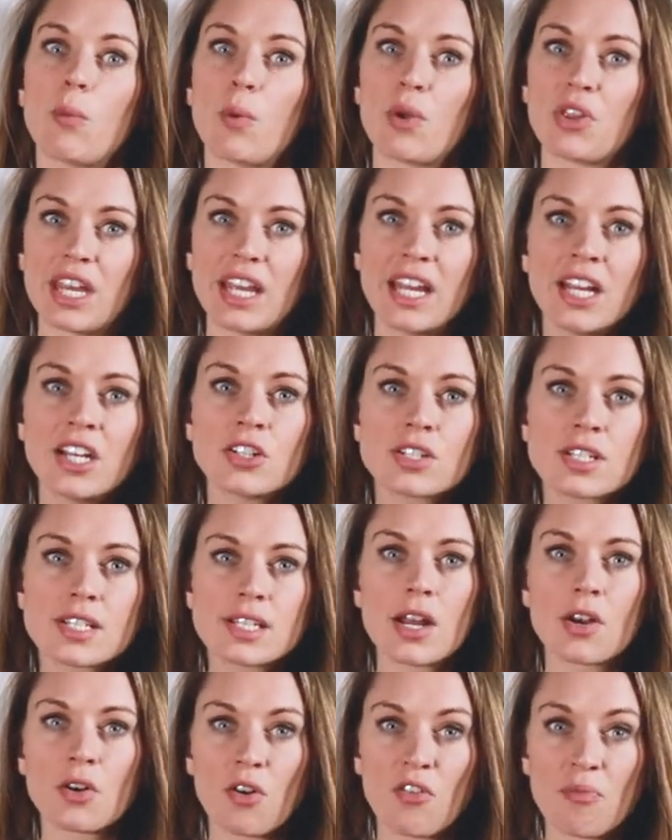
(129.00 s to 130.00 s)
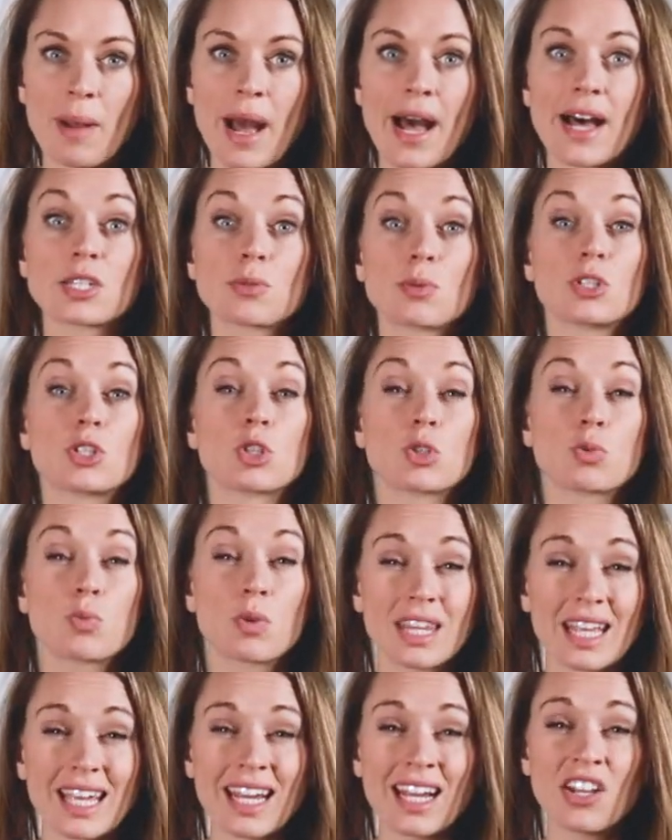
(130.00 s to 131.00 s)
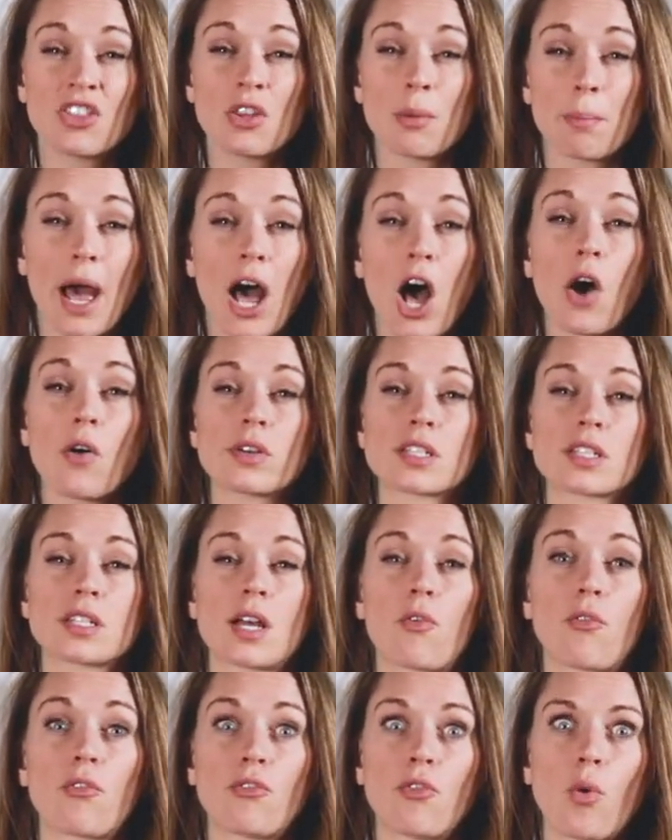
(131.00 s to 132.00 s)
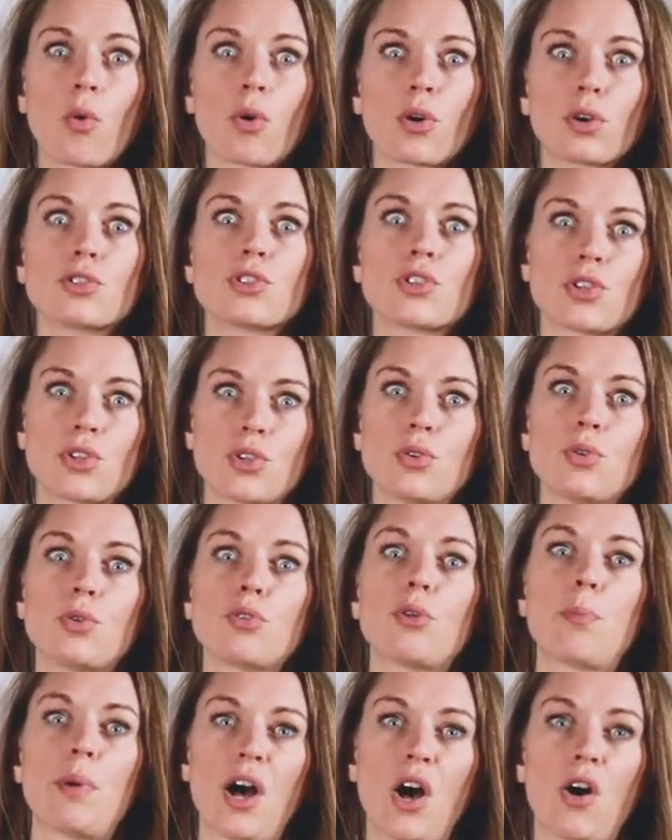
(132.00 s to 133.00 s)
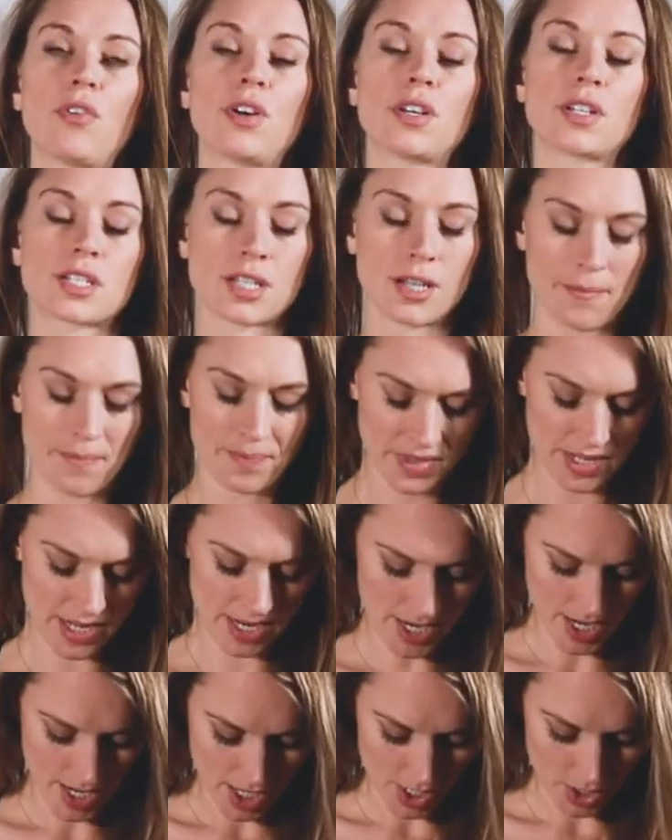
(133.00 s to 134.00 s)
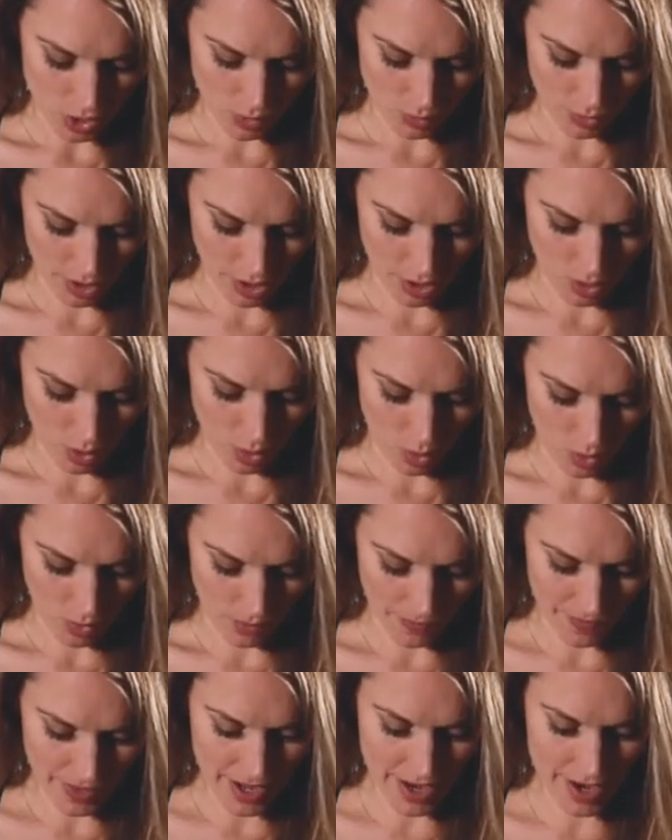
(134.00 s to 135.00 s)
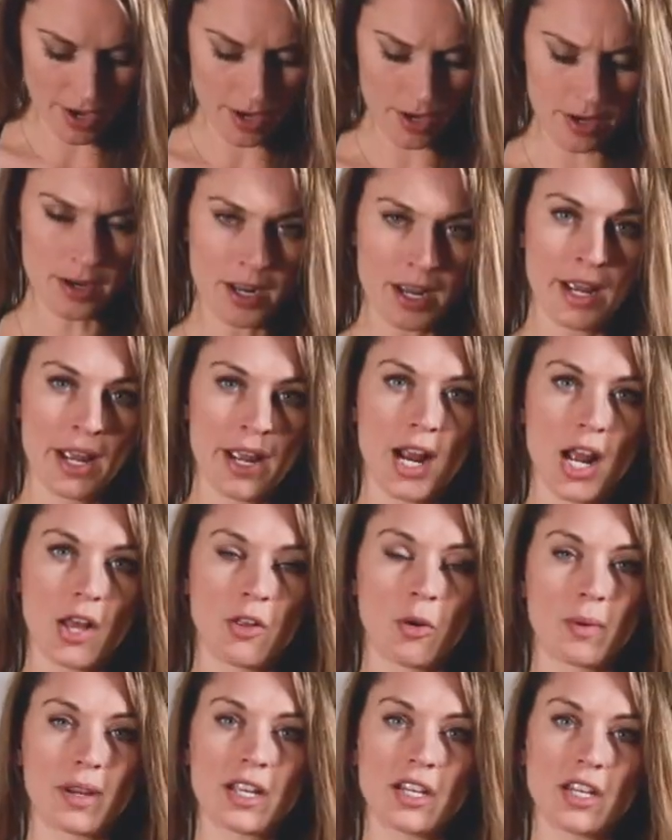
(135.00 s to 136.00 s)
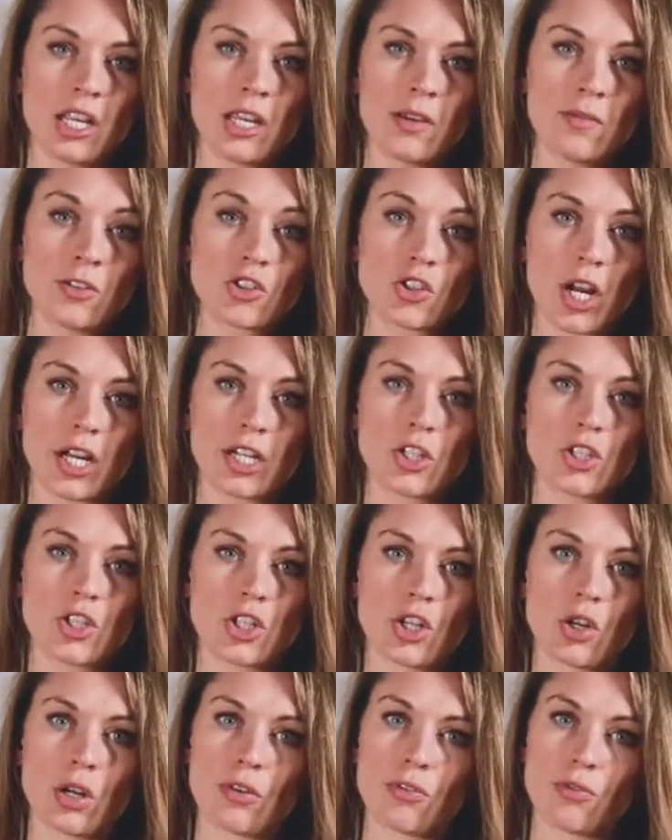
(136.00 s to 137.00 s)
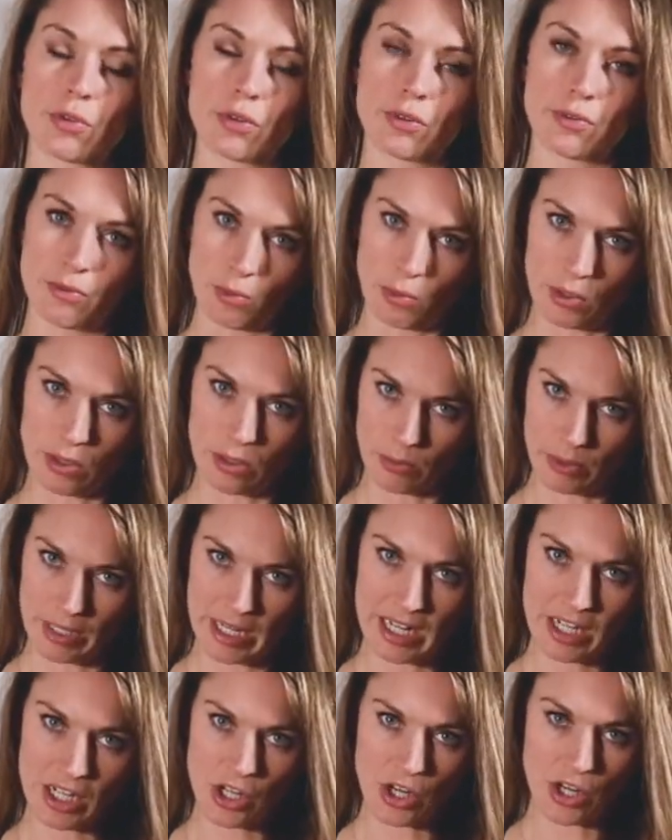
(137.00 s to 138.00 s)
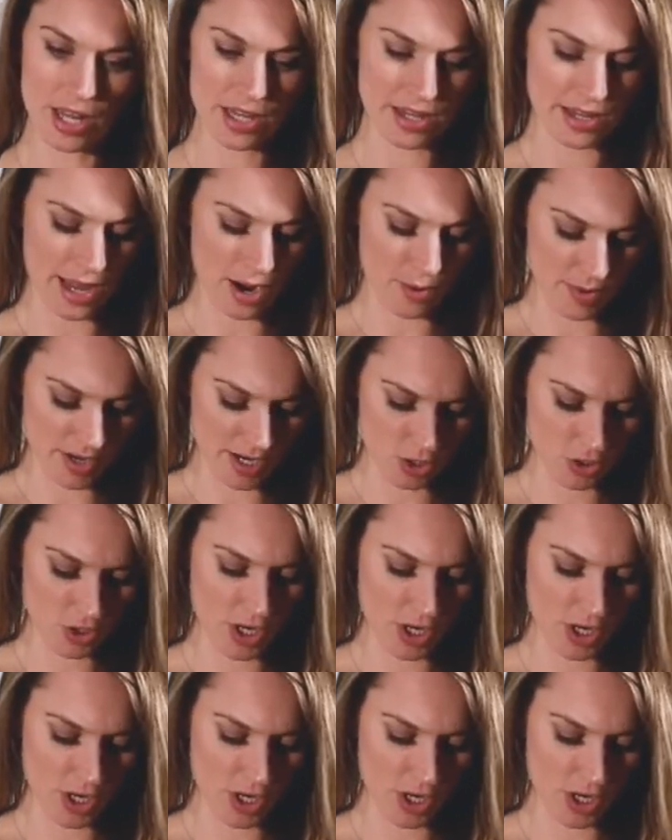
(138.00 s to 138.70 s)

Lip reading: within your center of mass, which is within the pelvis, not forward to the pelvis. So we're gonna hold there. Then we can even try to do, if we're getting good at that, we can